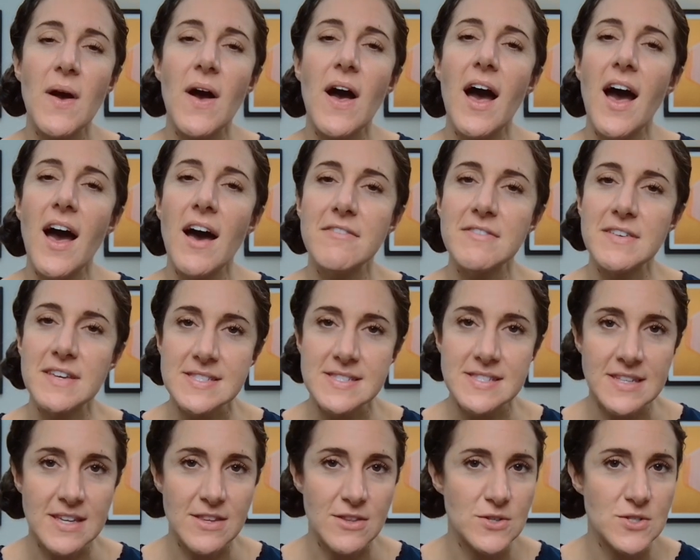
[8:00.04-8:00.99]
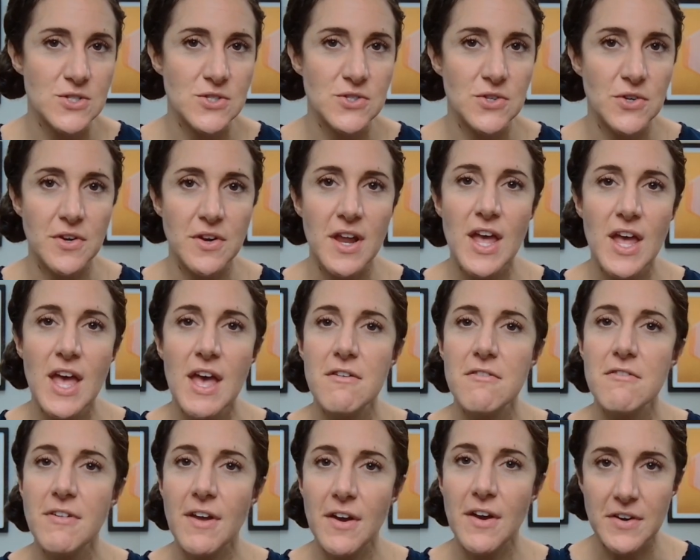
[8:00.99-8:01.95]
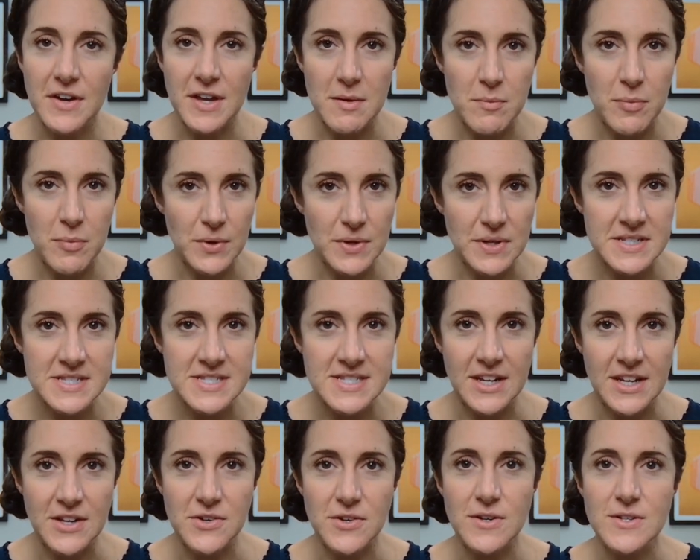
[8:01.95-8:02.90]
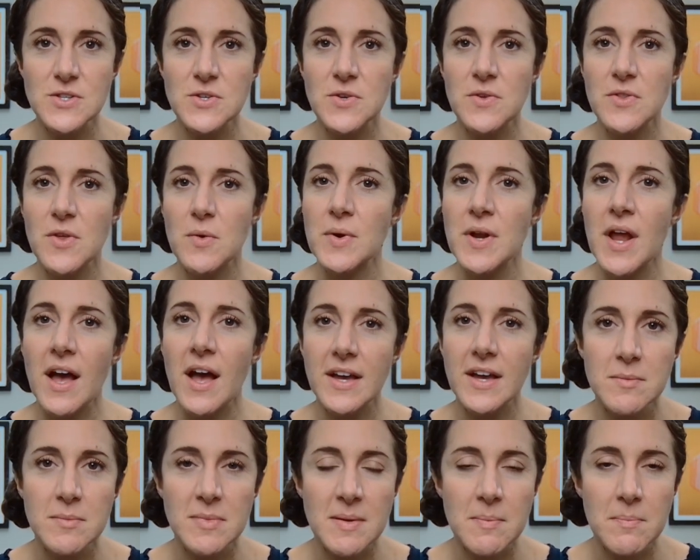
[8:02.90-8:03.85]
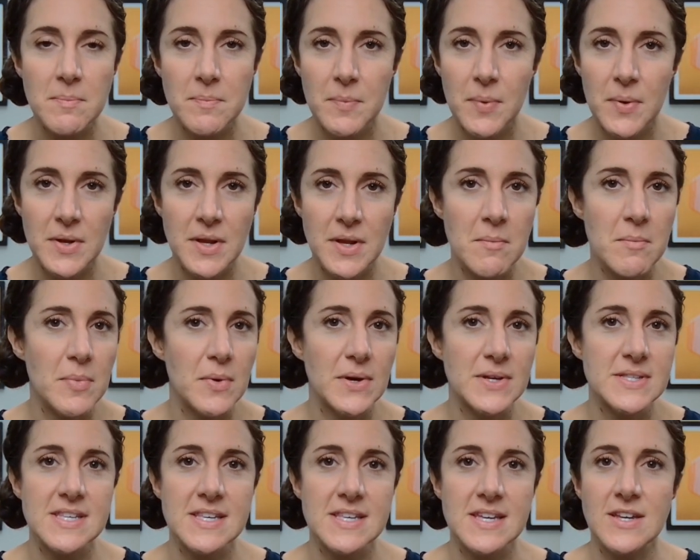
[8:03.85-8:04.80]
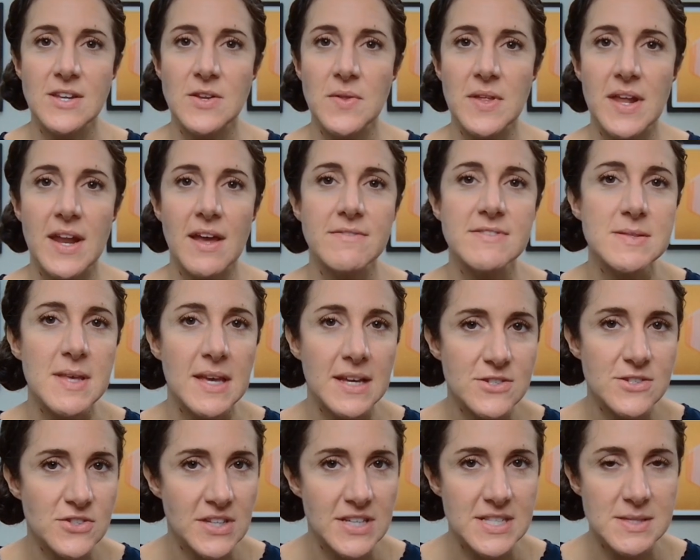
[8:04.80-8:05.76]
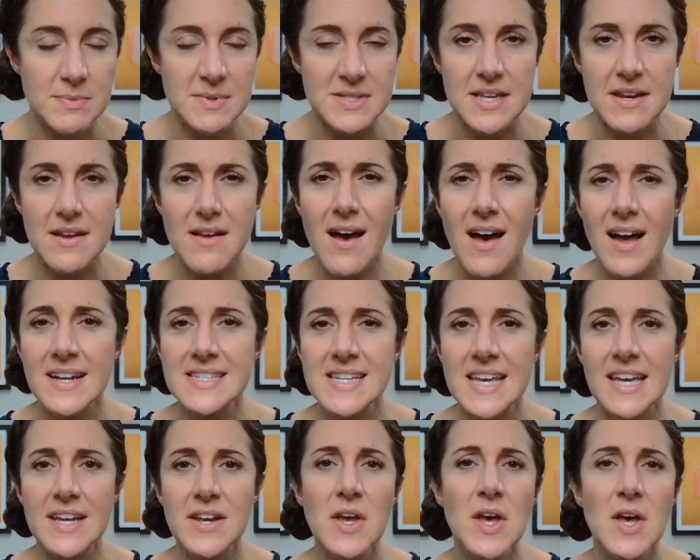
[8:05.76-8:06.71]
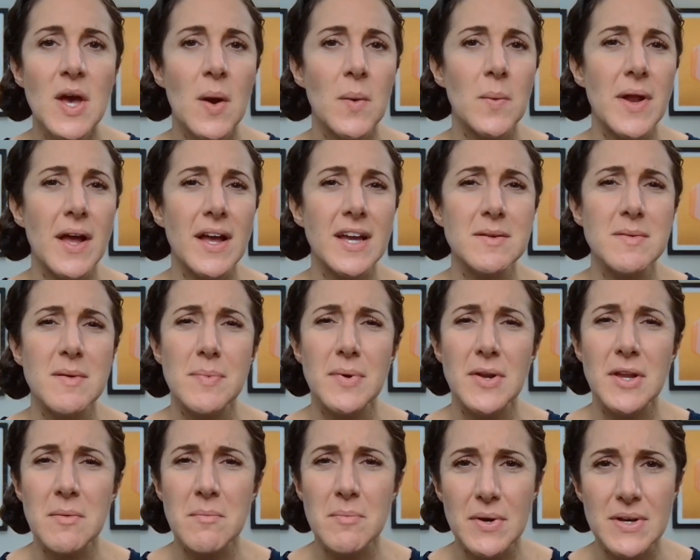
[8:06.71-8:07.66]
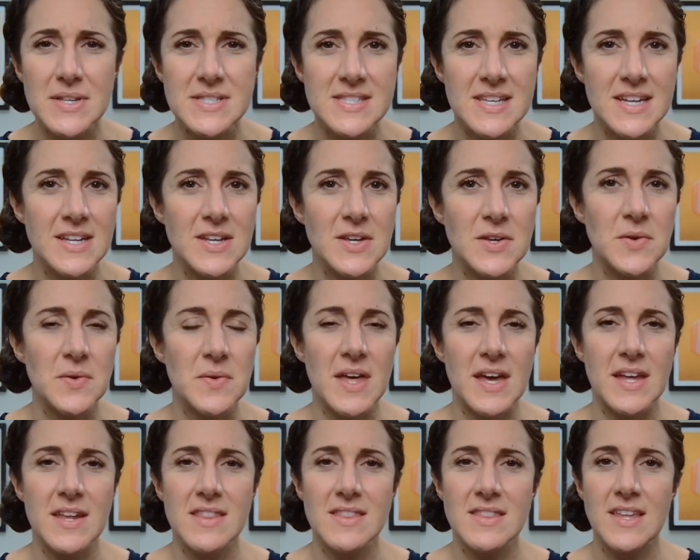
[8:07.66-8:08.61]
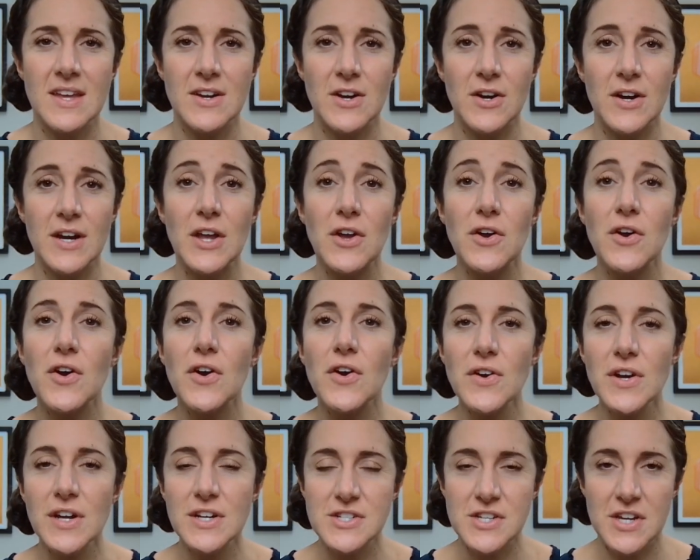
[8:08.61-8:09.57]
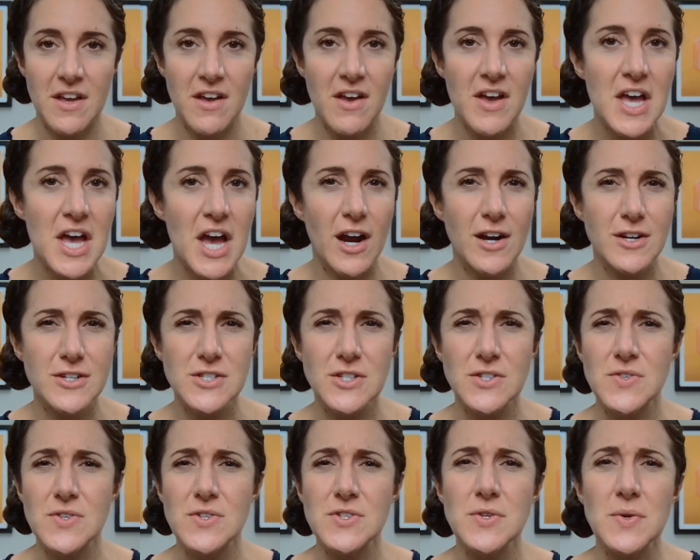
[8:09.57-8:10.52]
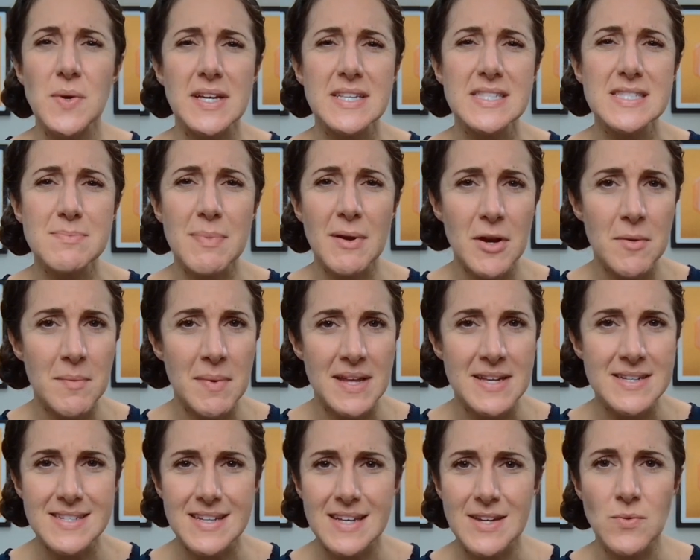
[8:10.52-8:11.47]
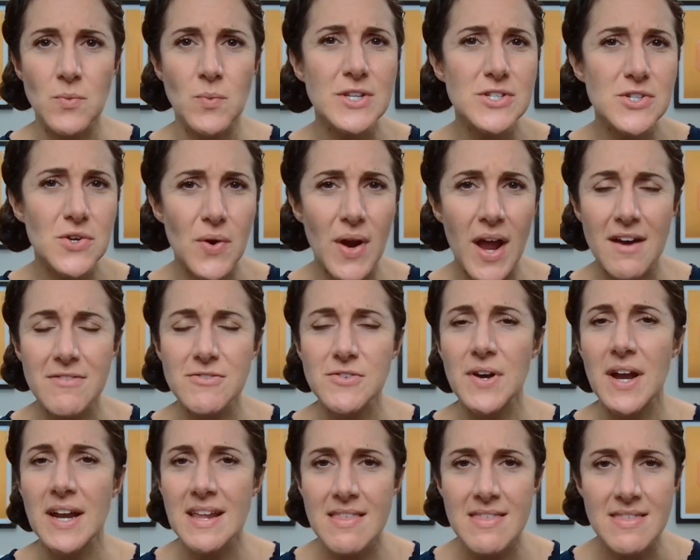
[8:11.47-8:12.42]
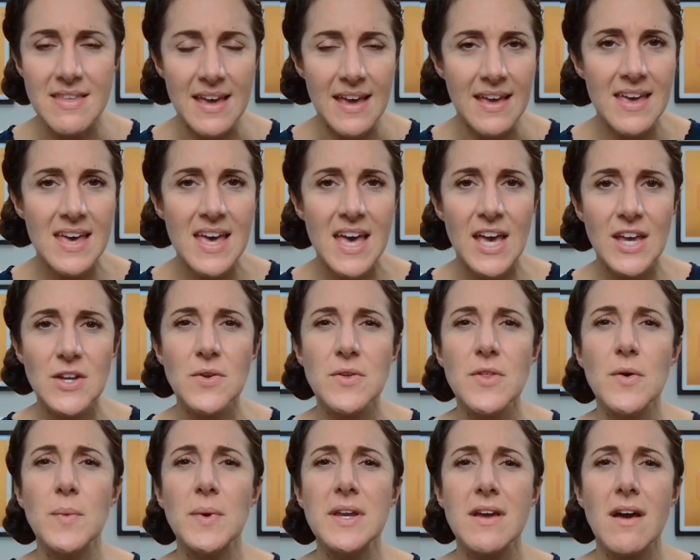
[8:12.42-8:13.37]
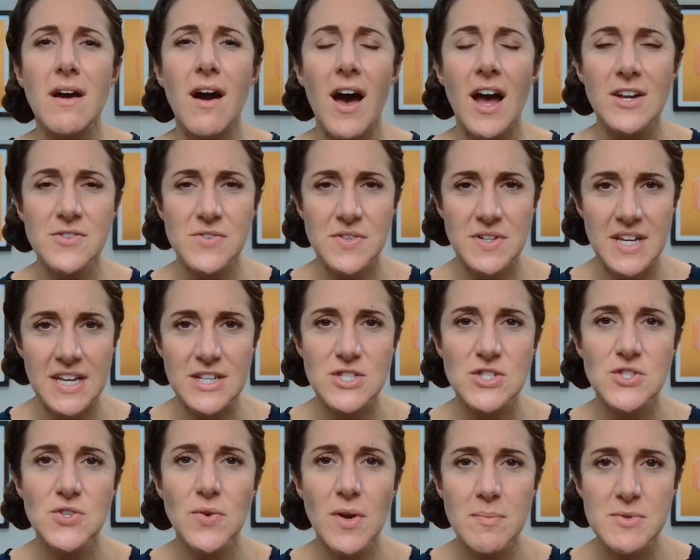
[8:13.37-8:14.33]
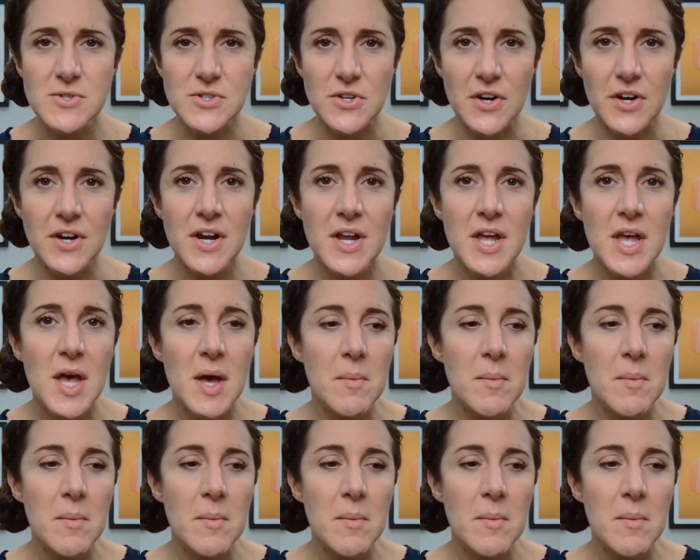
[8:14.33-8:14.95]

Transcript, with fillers: Now, obviously, there's certain very important standards, you know, that we're not going to be putting books in, you know, that have sexually explicit content. We're not going to be putting books in, you know, that that are encouraging our children to experiment in witchcraft or anything, you know, that would contradict scripture.